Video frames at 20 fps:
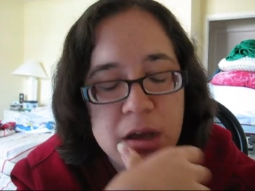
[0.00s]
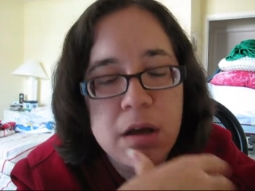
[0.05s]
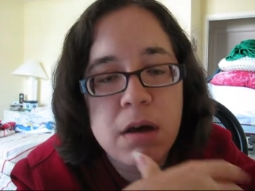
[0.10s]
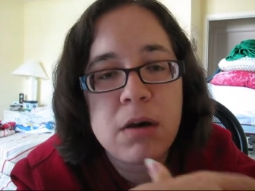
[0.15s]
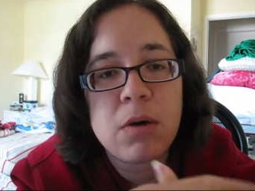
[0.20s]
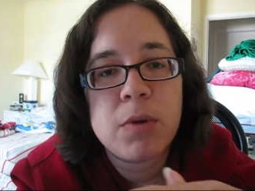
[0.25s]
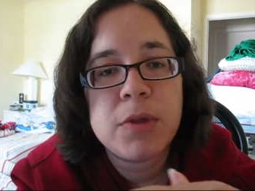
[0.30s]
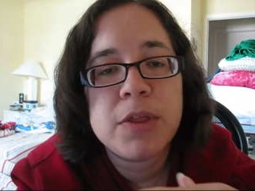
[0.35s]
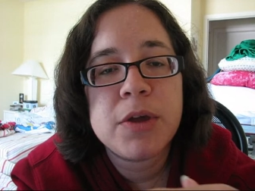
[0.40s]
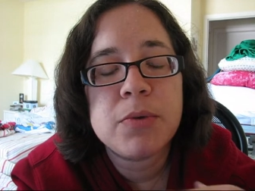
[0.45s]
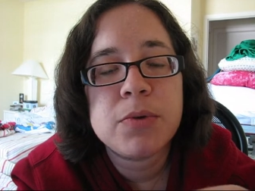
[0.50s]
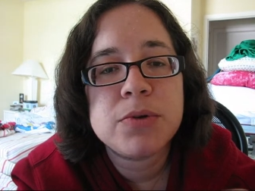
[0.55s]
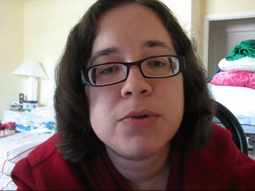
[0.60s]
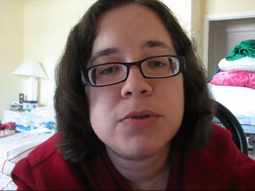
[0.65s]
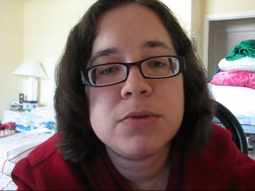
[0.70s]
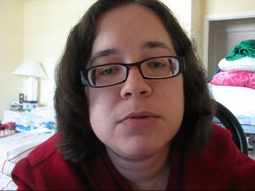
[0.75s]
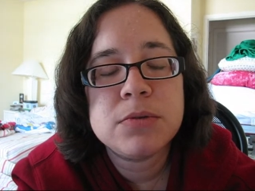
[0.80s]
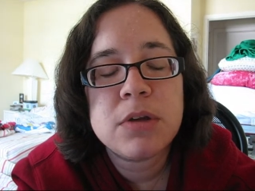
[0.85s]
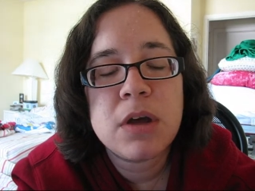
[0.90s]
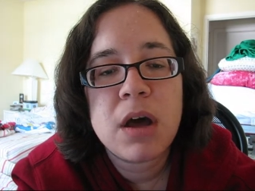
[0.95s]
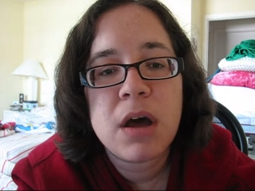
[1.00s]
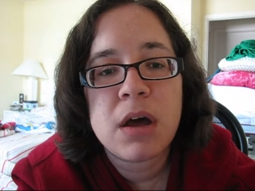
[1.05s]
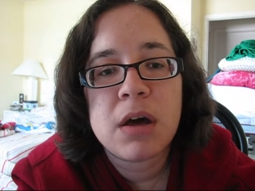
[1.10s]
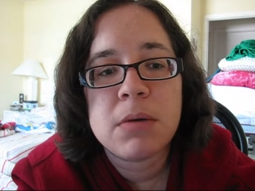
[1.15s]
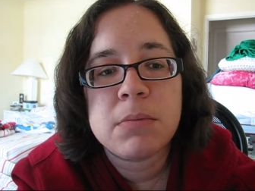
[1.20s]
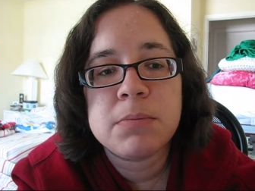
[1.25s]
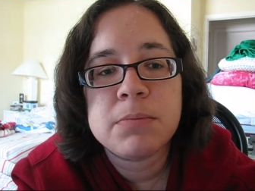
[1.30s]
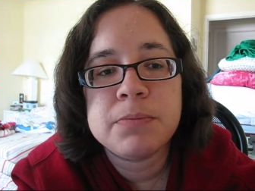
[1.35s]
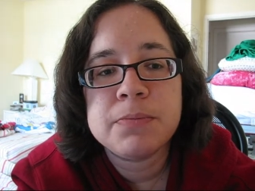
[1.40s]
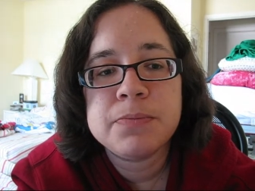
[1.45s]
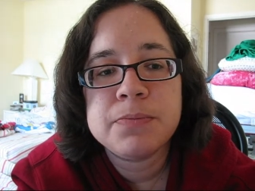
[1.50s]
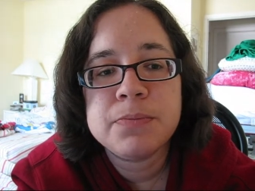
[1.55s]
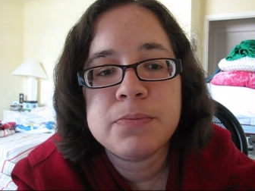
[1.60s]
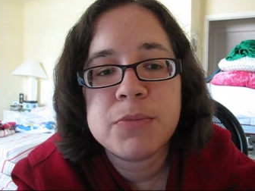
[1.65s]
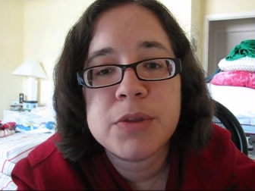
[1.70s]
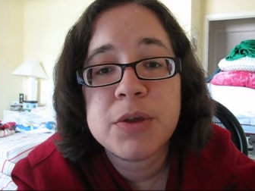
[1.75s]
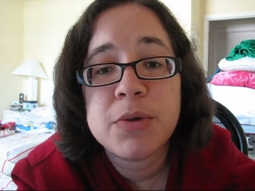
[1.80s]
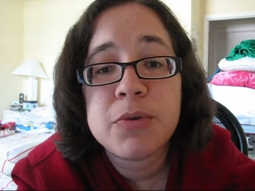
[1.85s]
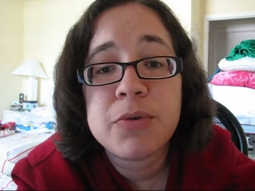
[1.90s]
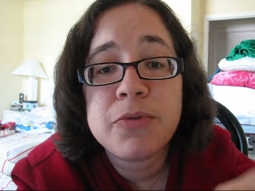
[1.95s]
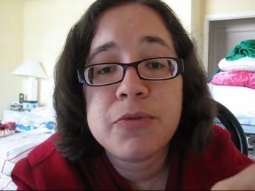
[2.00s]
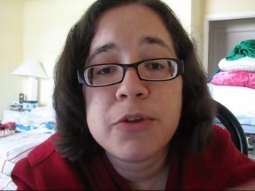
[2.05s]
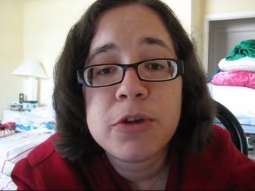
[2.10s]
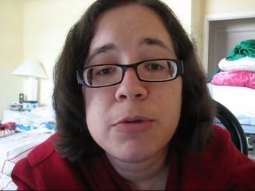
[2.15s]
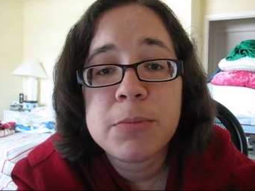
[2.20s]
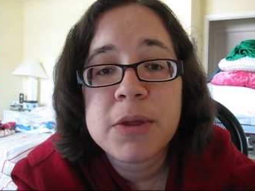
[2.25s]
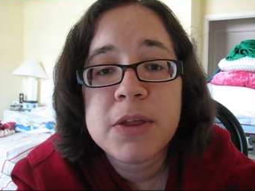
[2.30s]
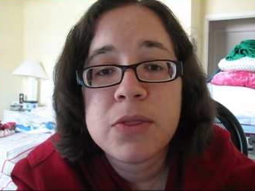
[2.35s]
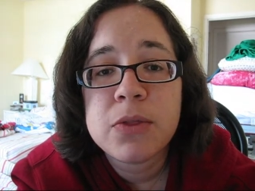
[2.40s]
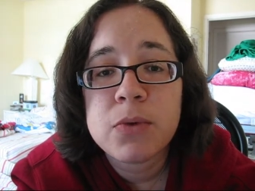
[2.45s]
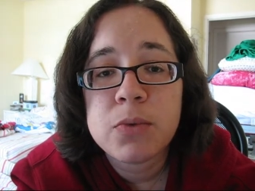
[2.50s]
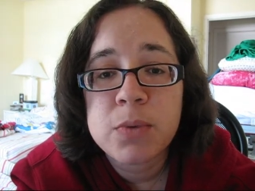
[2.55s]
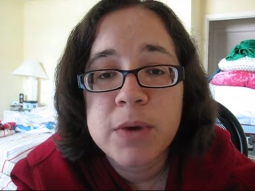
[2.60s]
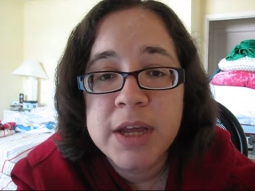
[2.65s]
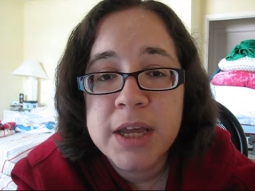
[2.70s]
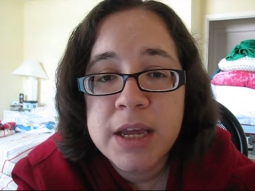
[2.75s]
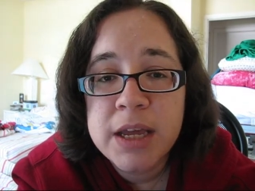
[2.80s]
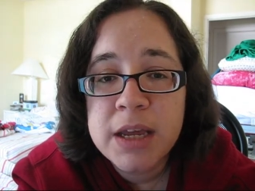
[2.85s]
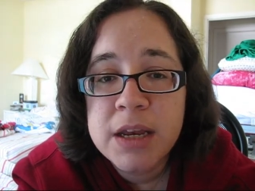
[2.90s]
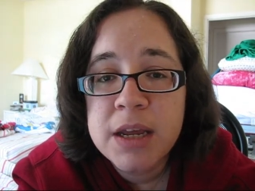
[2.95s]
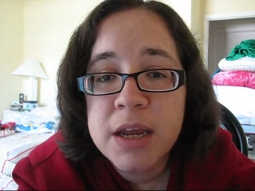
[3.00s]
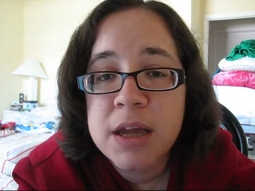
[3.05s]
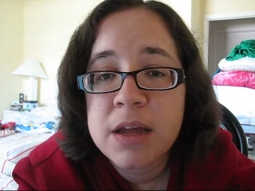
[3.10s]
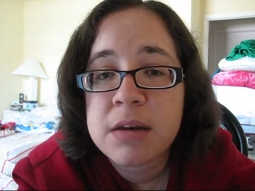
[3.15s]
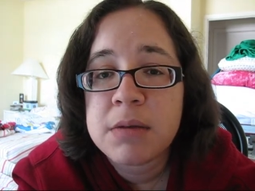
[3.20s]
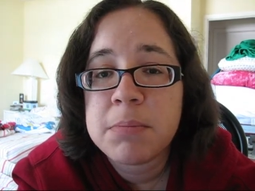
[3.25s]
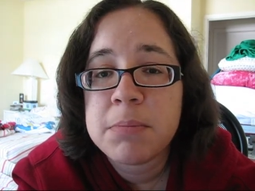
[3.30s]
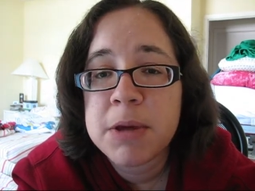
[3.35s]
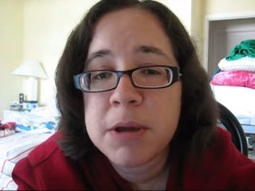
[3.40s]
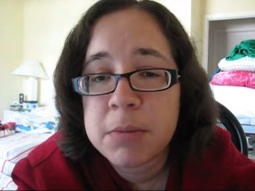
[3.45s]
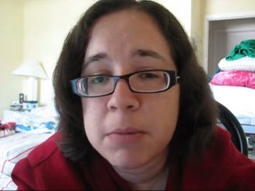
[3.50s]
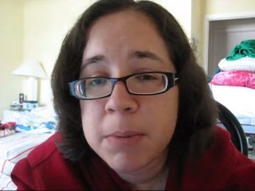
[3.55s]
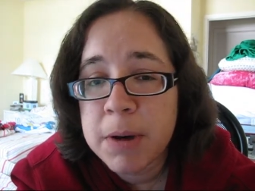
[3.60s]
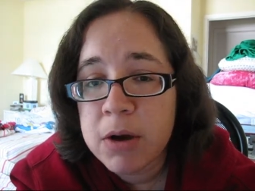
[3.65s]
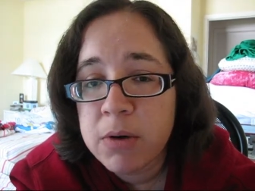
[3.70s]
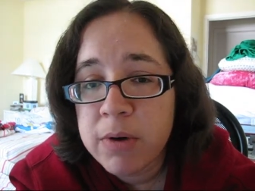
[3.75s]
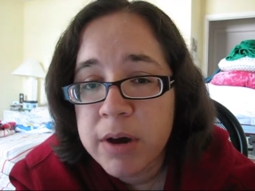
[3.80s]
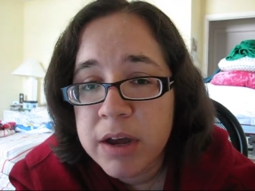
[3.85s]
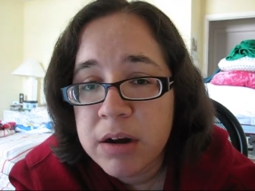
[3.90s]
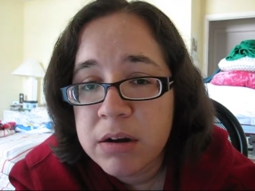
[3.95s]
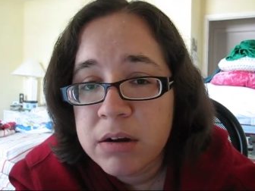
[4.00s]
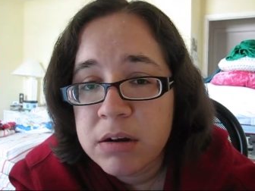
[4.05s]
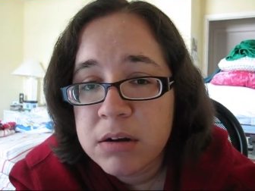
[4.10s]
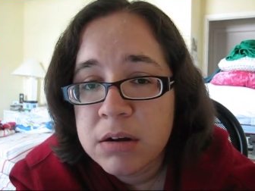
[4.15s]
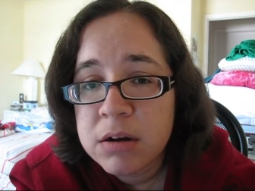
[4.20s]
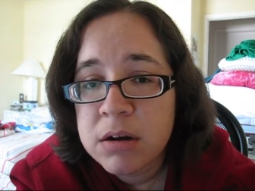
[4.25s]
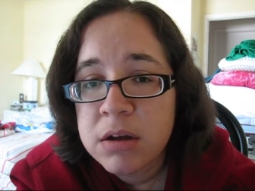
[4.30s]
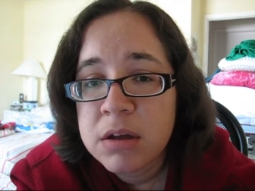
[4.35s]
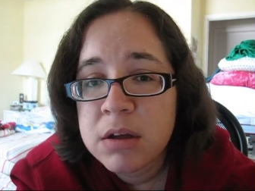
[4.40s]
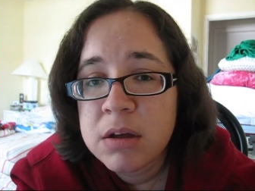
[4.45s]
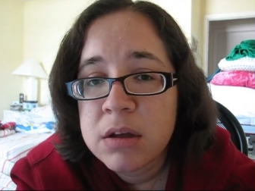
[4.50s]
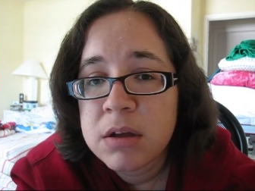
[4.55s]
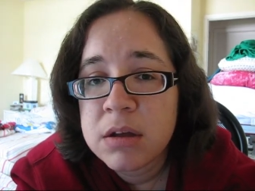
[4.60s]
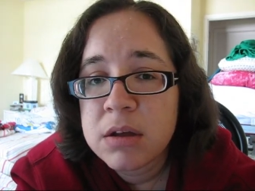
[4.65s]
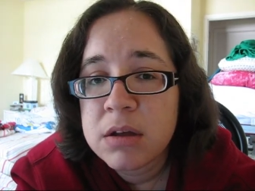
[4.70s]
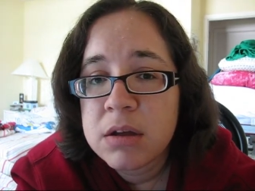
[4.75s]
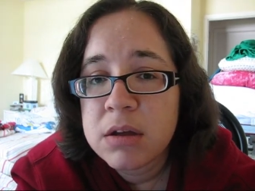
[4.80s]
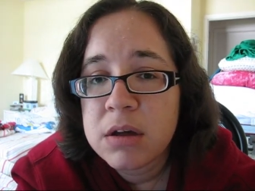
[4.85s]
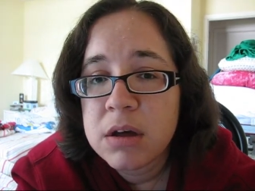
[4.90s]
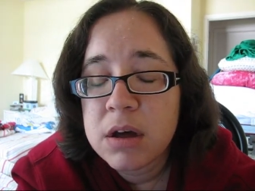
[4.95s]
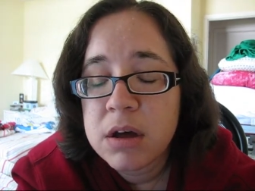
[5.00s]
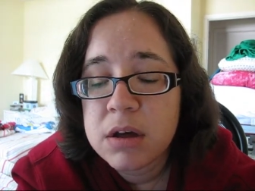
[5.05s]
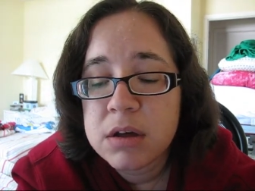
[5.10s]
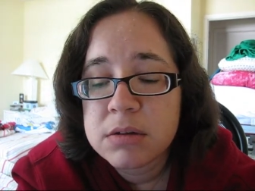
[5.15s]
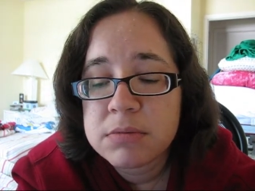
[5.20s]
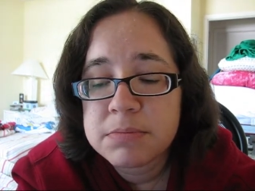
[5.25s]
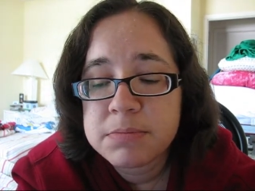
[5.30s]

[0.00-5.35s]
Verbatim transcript: oh and they were um, when they were filming the rain and paperback writer uh,